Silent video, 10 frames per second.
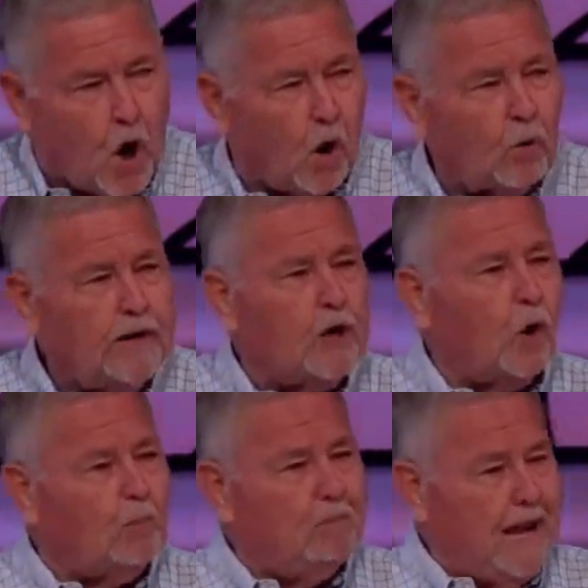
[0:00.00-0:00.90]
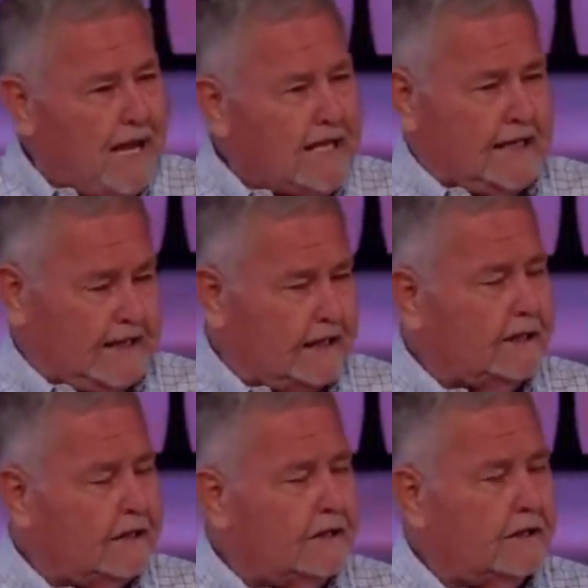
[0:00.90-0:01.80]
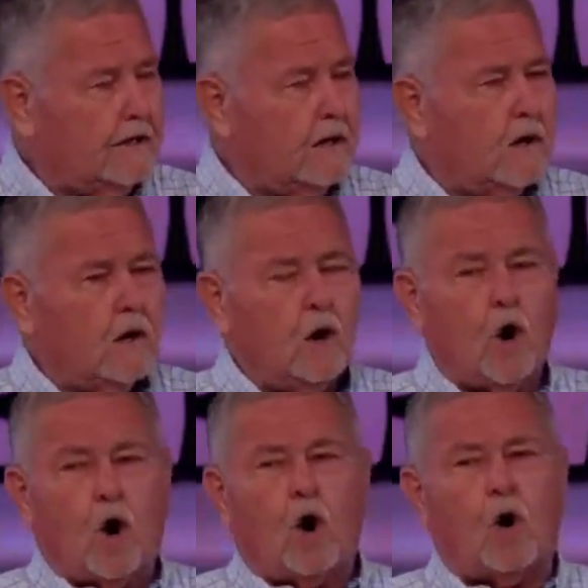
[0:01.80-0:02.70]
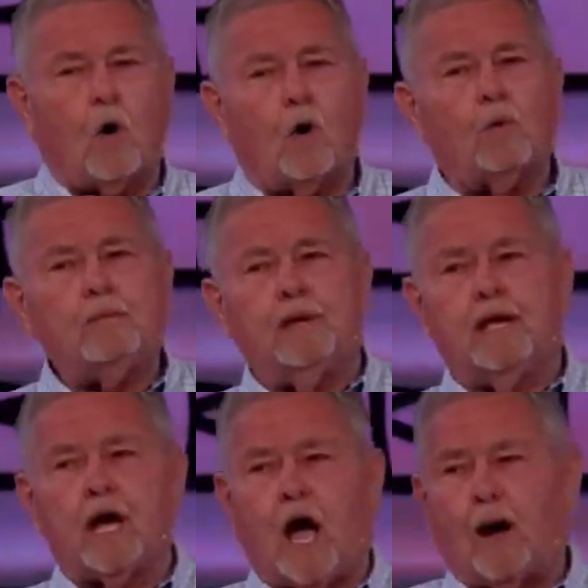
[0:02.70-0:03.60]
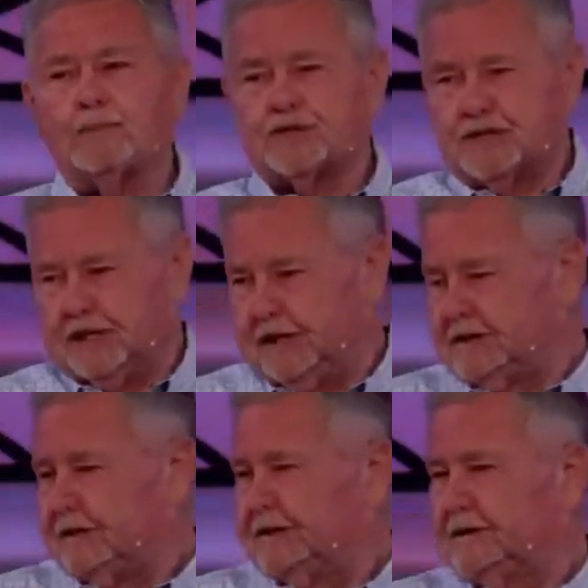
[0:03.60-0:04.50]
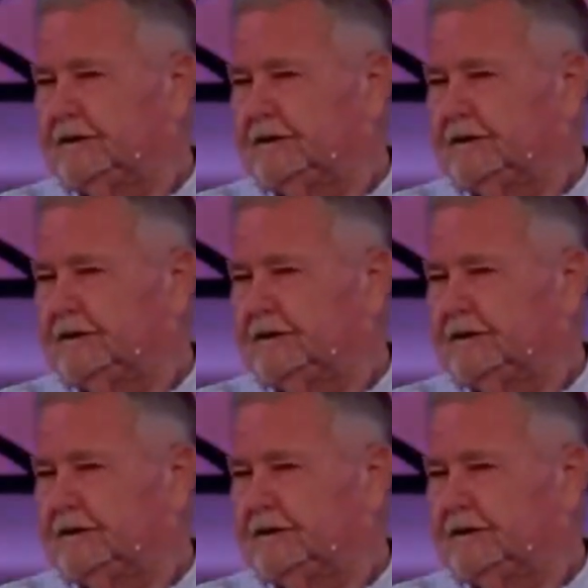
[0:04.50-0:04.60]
Are we obeying? Or are we being obstinate?